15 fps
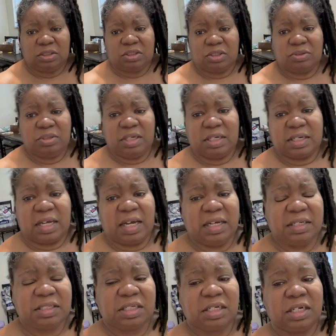So yeah,
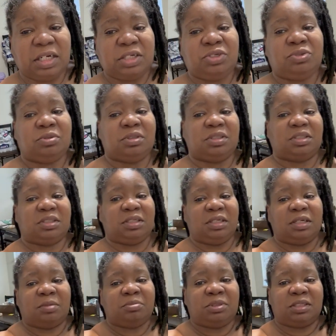guys, as you can see,
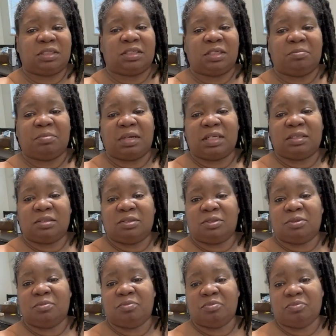I'm just in my
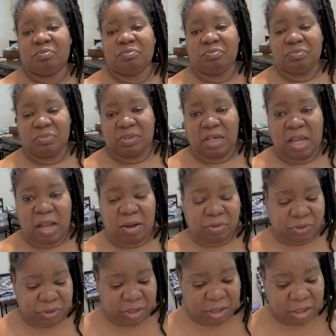little
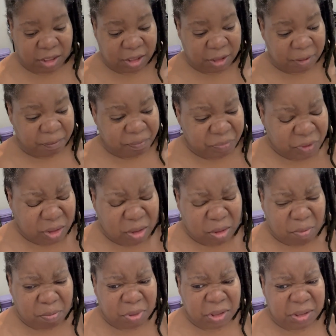house thingy.
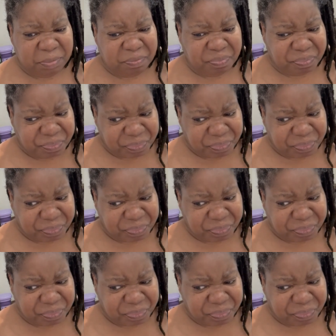But